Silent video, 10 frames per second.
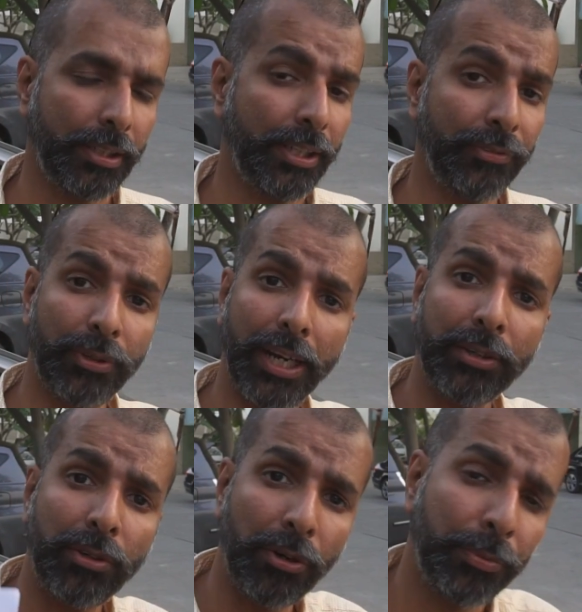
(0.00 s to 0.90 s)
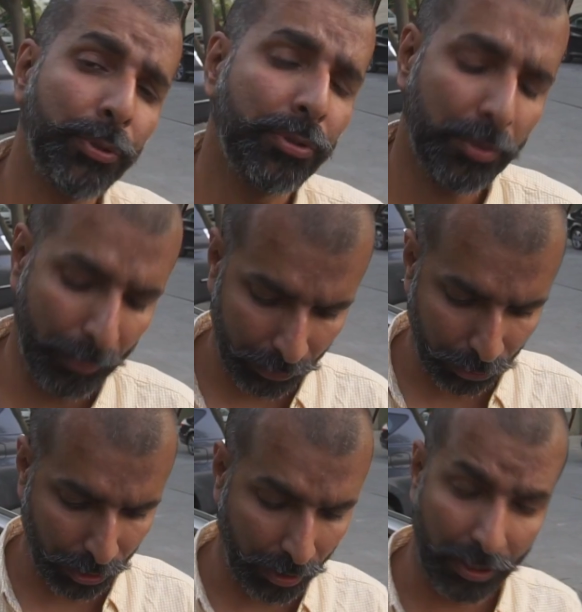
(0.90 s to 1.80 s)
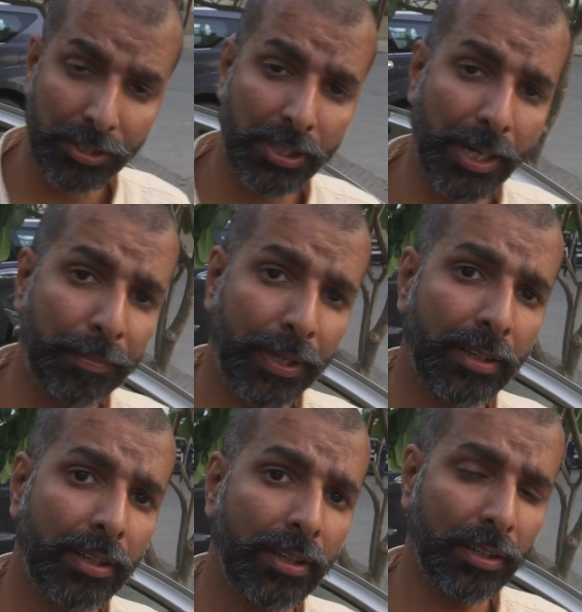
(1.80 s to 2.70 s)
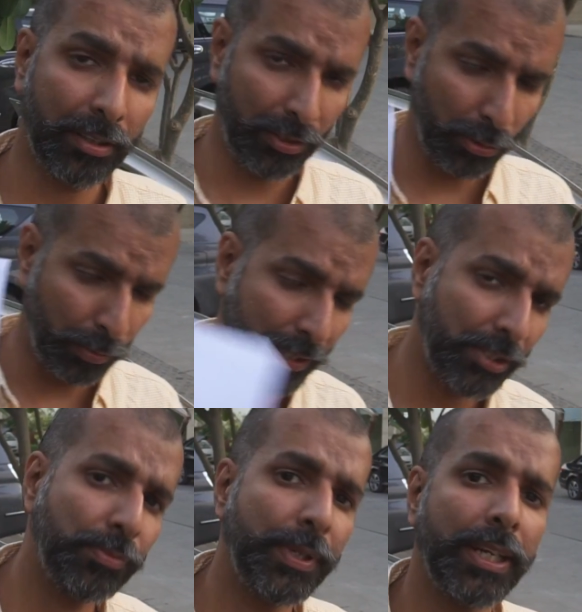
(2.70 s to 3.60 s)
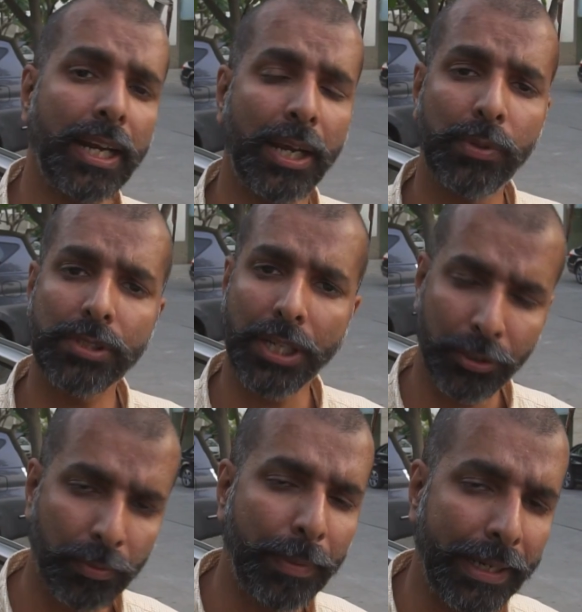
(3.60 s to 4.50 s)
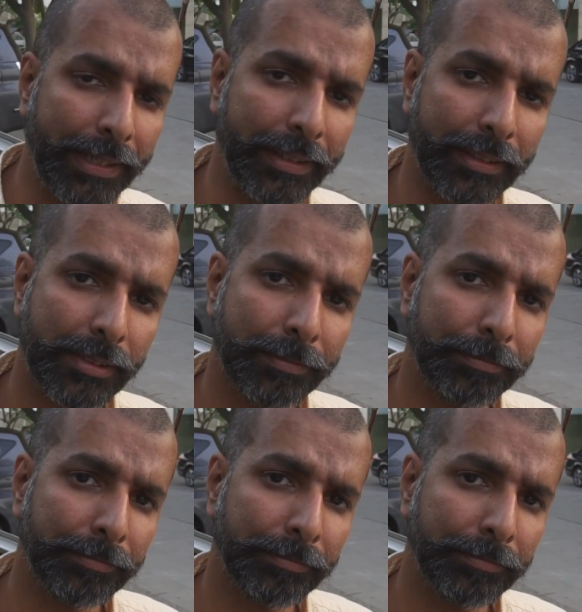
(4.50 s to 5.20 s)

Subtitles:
If you'd like to contribute to the Make Tushar Rich campaign, do message me and I will send you my bank details.